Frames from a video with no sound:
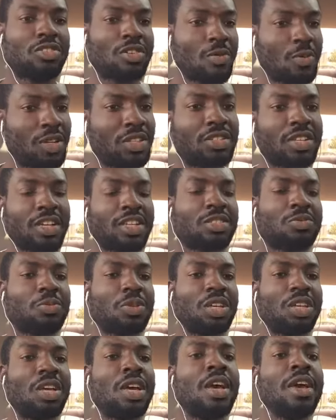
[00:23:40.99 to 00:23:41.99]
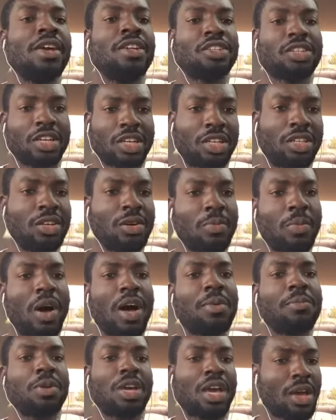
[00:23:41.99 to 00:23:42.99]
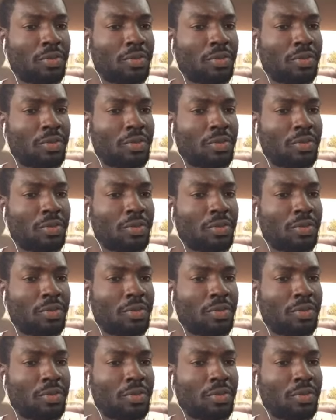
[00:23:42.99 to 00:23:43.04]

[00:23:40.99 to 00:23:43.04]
Someone text me, checking up on me,